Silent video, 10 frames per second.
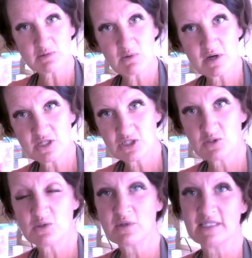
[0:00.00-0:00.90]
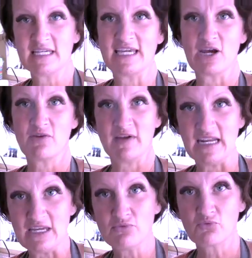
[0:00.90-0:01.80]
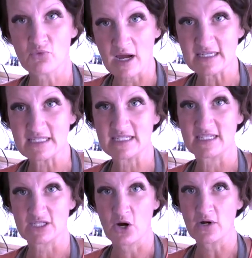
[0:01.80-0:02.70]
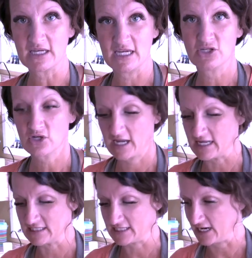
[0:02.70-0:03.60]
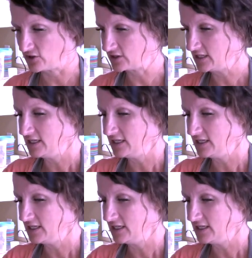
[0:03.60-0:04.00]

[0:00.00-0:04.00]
thing we want to do is we want to take care of any rust that's already in your cast iron.